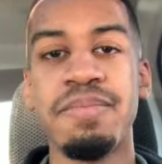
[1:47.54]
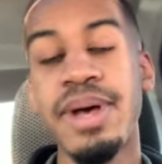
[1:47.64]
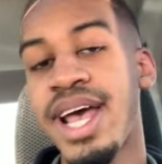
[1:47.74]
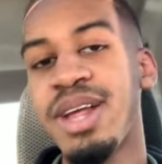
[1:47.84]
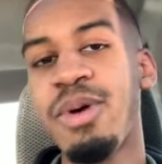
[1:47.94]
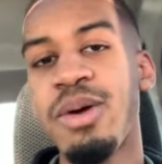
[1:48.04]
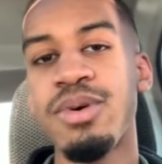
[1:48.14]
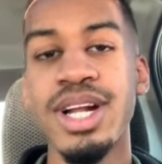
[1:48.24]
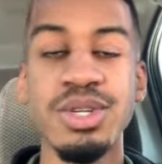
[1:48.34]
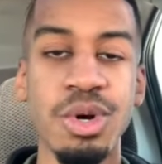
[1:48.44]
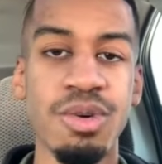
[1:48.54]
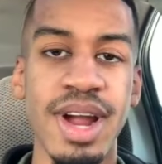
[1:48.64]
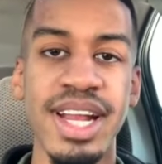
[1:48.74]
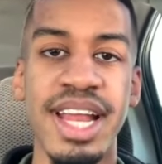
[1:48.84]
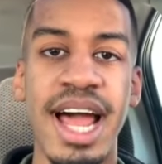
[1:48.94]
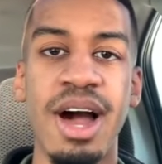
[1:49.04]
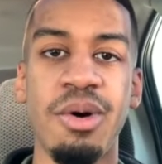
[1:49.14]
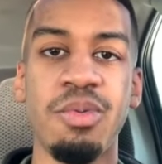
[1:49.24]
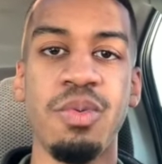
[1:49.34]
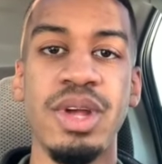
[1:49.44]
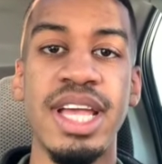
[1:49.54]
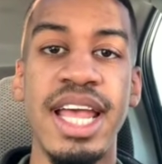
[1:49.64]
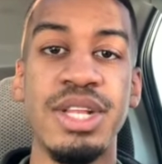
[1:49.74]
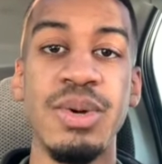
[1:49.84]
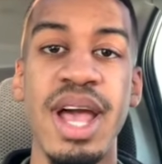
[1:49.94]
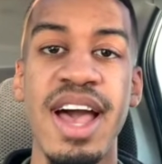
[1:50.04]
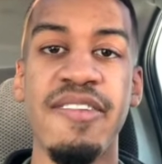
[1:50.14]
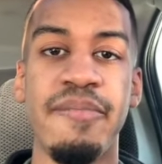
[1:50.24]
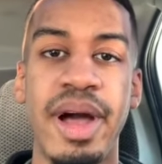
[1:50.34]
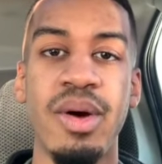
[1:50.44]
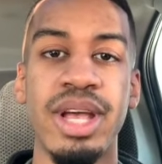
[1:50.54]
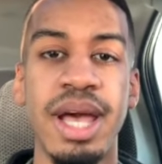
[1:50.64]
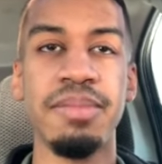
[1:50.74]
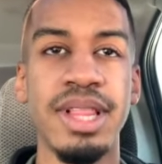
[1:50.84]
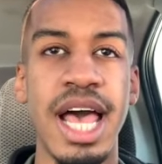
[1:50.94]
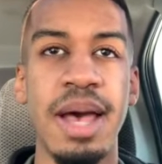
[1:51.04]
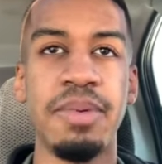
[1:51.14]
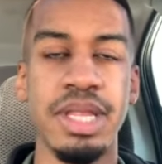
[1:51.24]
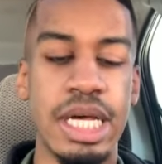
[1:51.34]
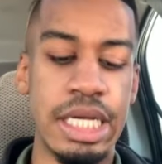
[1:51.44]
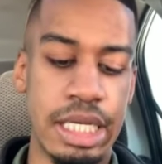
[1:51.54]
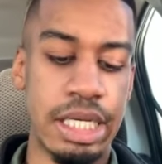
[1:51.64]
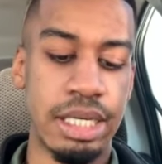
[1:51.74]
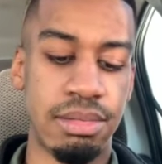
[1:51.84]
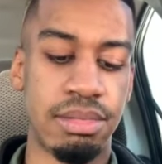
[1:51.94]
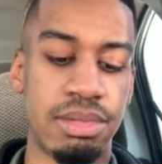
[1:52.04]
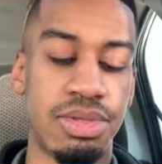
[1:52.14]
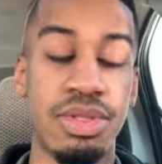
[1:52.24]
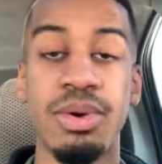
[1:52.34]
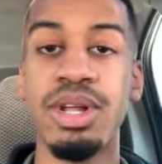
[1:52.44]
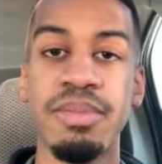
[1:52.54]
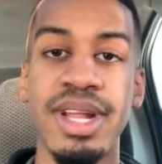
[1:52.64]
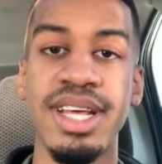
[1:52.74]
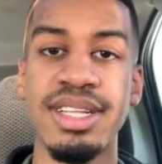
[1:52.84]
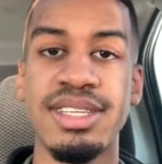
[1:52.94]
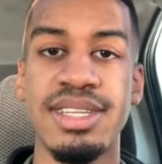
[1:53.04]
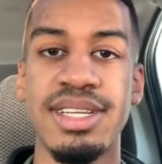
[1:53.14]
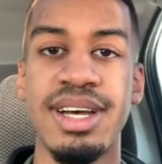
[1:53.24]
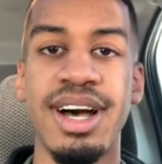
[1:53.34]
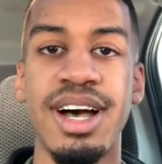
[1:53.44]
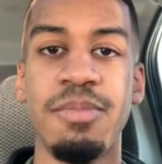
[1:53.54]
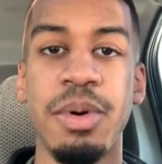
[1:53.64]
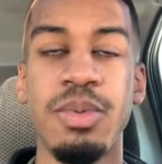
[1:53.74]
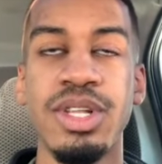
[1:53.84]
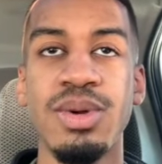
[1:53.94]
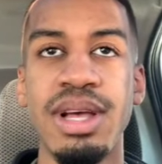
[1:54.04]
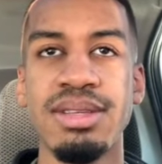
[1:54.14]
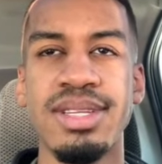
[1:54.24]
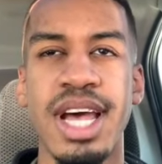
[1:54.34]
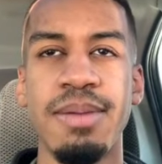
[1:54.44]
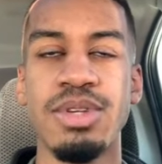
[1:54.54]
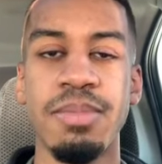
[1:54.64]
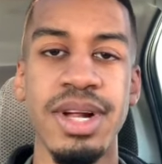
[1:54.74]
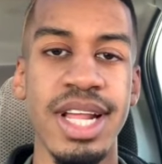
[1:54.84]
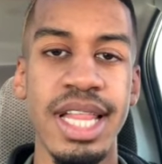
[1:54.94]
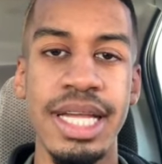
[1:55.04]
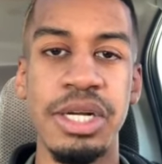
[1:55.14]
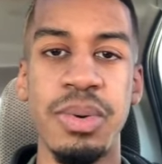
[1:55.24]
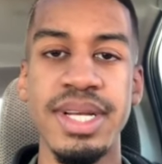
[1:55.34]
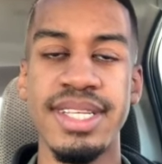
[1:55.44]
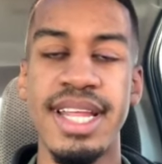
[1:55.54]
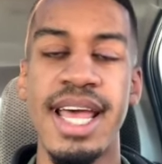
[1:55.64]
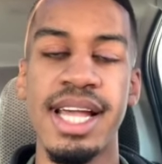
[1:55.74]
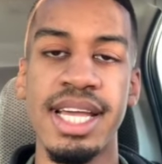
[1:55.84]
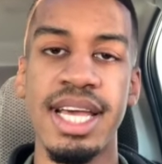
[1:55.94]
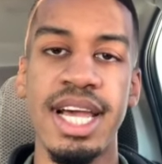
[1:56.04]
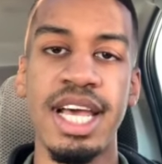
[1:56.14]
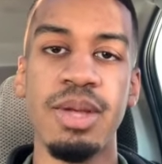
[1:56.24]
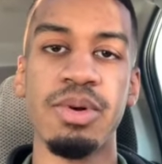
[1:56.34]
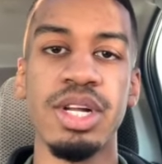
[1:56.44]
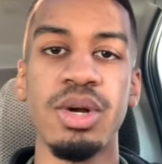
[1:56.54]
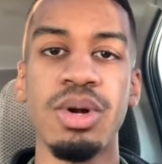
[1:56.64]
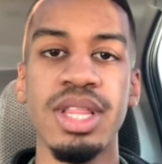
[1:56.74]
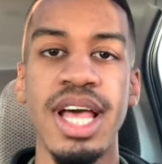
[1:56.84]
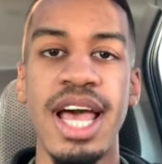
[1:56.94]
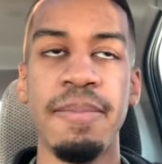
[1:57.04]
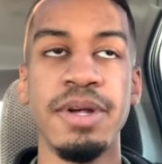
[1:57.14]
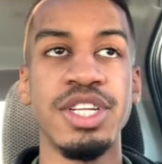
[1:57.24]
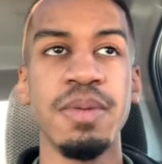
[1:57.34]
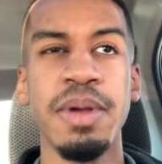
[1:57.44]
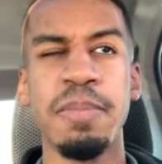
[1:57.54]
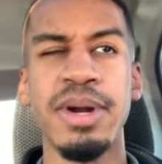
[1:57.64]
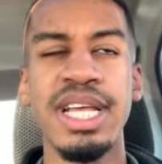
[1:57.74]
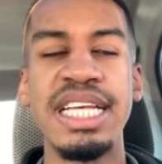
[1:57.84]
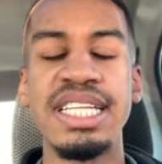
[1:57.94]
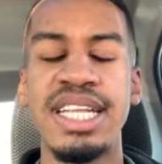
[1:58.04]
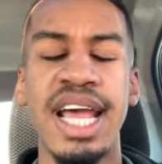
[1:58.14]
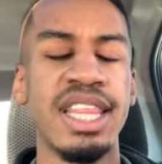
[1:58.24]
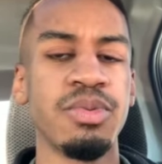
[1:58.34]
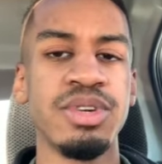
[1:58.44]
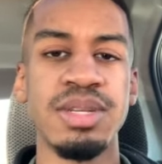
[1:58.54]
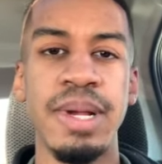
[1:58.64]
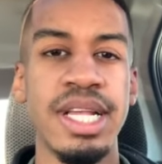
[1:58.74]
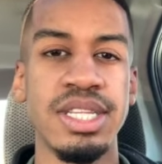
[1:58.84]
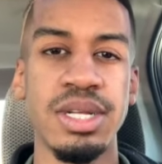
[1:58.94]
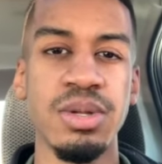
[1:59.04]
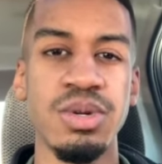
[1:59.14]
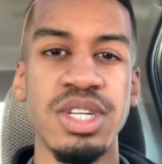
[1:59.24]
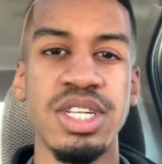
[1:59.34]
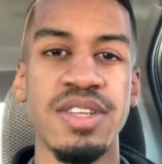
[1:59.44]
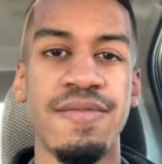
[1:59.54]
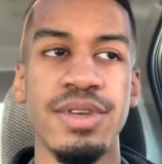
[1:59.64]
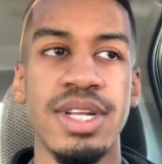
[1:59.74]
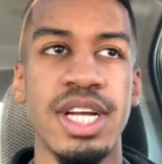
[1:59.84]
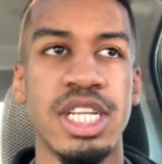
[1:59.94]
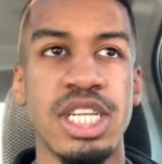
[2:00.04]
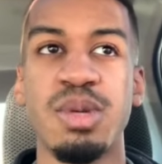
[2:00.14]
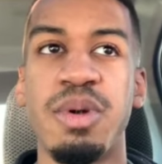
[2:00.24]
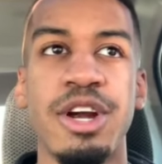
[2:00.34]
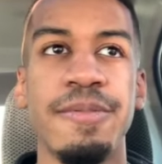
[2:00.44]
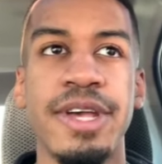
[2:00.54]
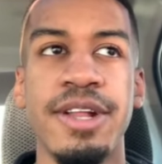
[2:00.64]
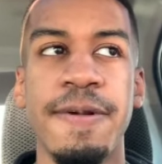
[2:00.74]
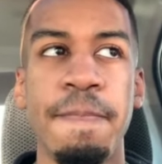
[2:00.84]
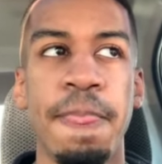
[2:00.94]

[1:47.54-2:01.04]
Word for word: But anyway, we're at school right now. We do have biochem lab in like 30 minutes, uh, but we do have some time, so I'm gonna get like a quick snack, and we're gonna go to lab. It should be a pretty easy day. I think we're just making solutions for the next experiment.